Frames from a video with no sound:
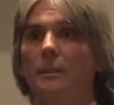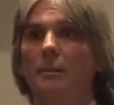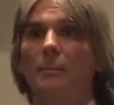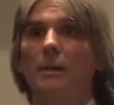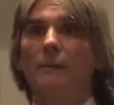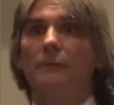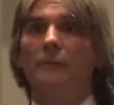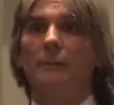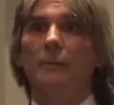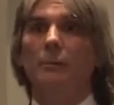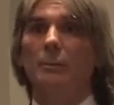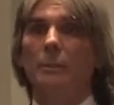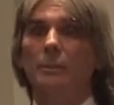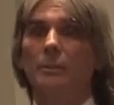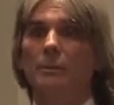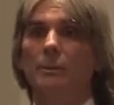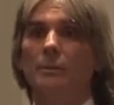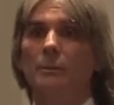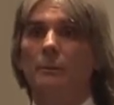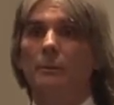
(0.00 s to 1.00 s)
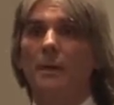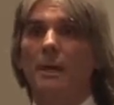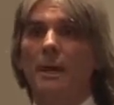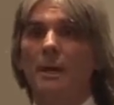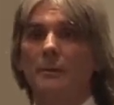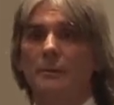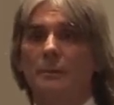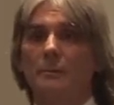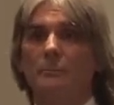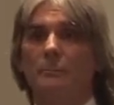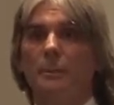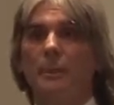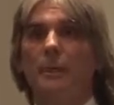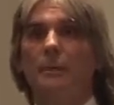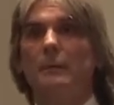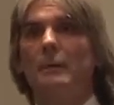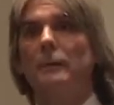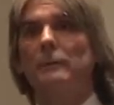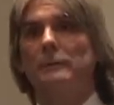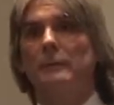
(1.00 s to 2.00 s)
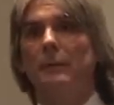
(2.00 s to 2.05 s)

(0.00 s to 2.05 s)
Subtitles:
you know, my fee will be $200,000, but